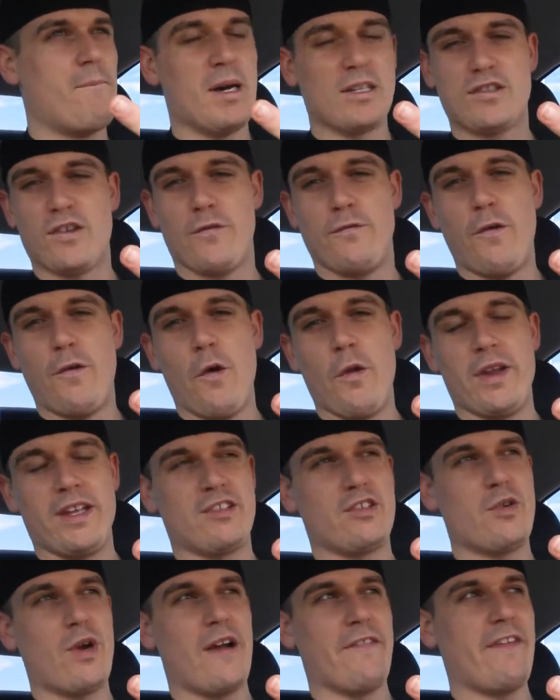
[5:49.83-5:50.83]
muscle
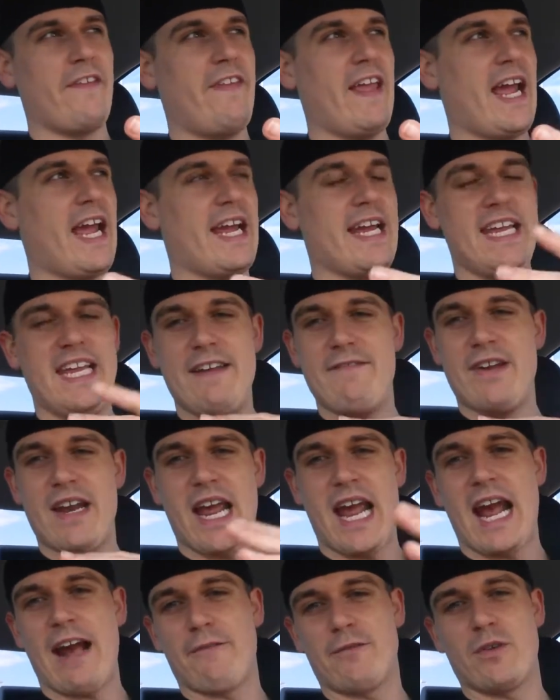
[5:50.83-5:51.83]
fullness throughout the day,
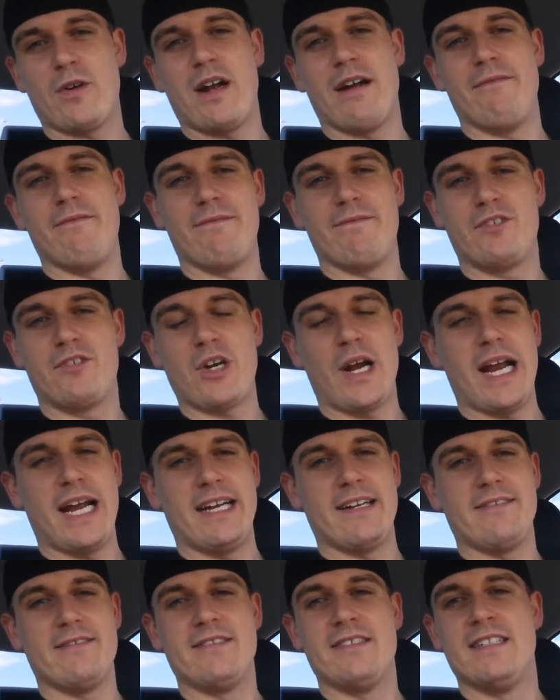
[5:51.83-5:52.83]
even after I've
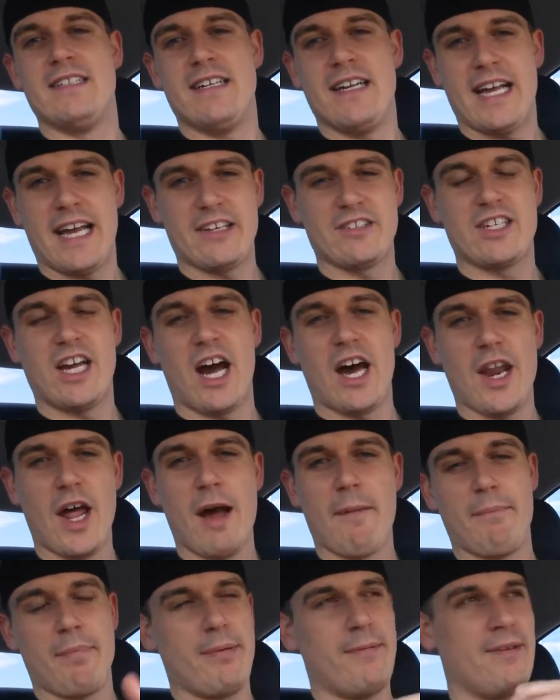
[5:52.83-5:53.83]
trained, has gone
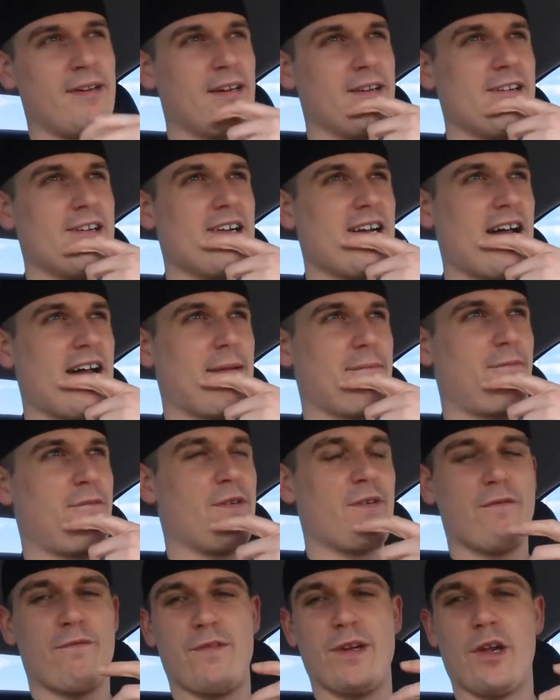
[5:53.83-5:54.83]
up. I'm
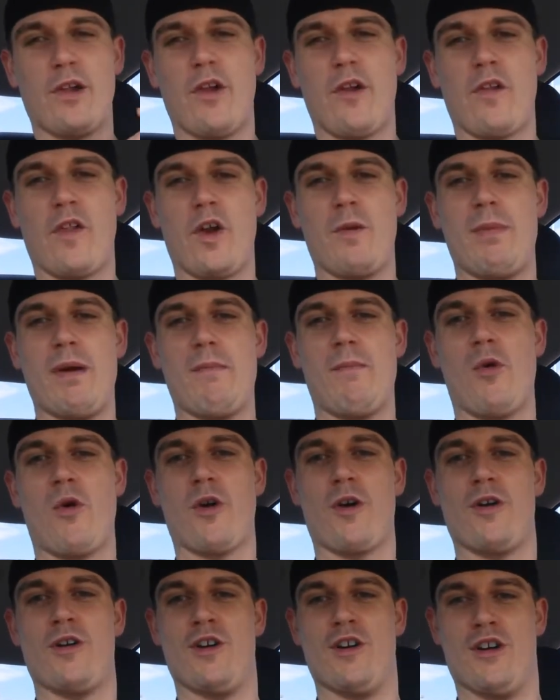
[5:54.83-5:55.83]
feeling a little bit
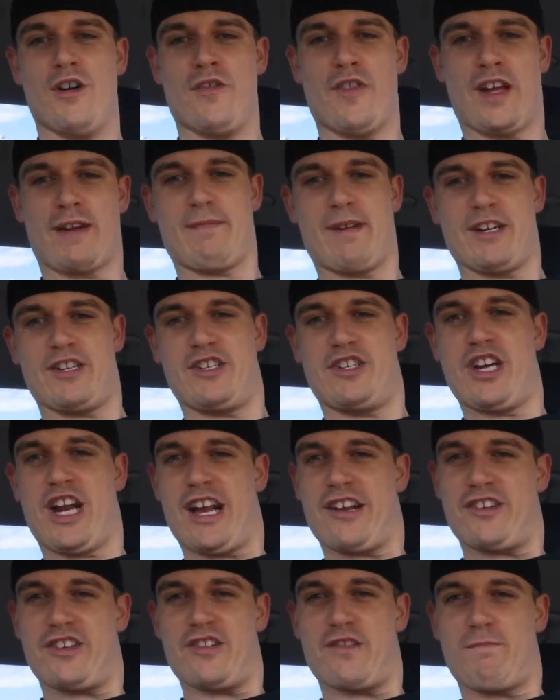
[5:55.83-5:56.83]
more like my
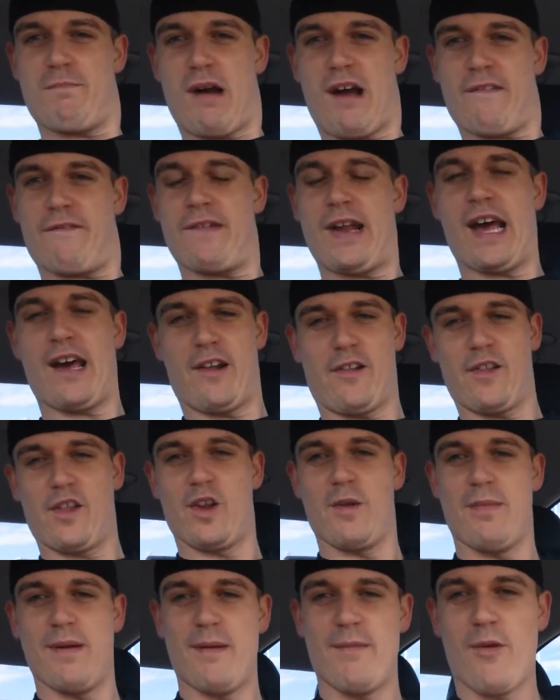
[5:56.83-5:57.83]
chest is puffed out a
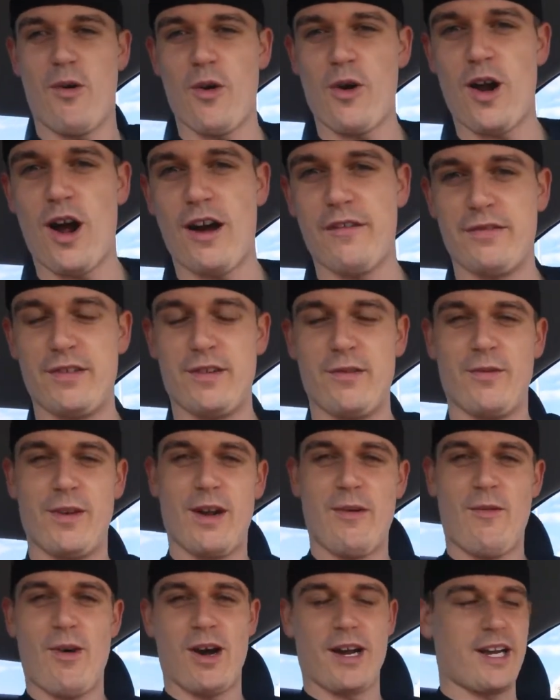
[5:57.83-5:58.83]
little bit more often
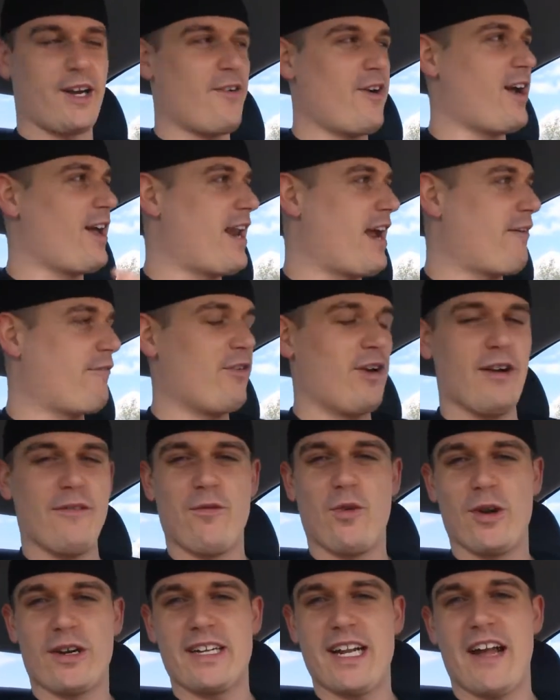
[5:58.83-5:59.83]
when I'm walking around after
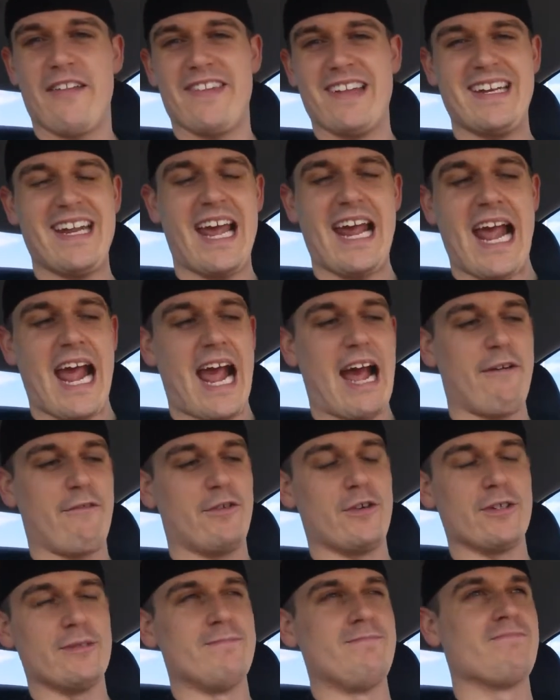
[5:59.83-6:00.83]
I've worked out the day
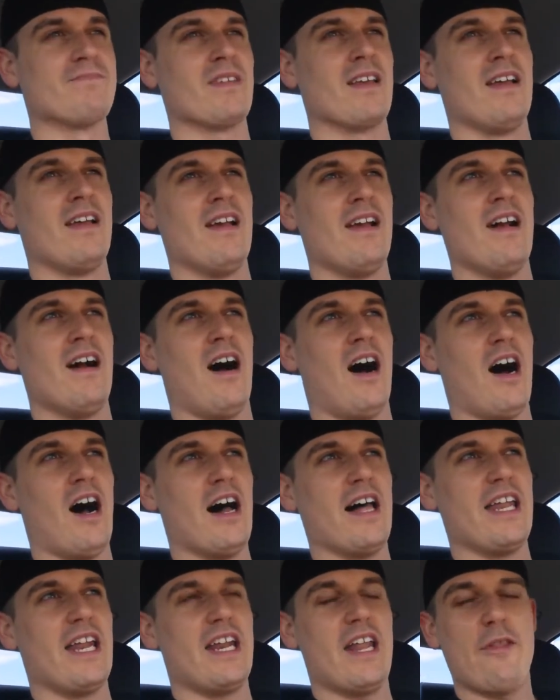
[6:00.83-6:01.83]
after.
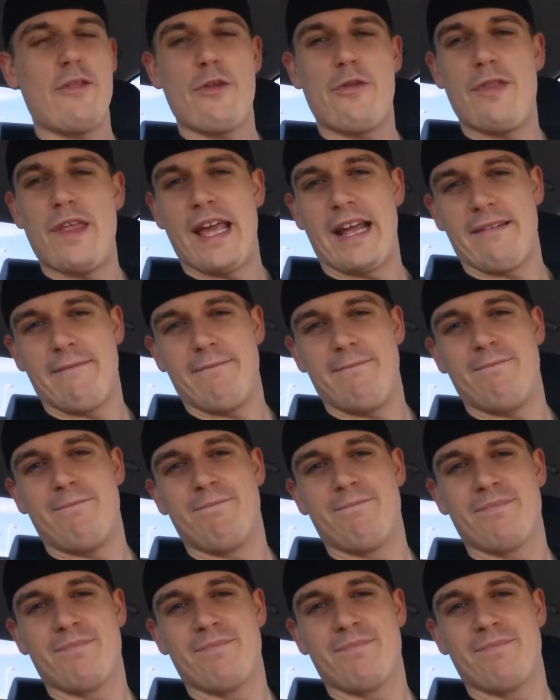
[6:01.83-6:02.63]
And another thing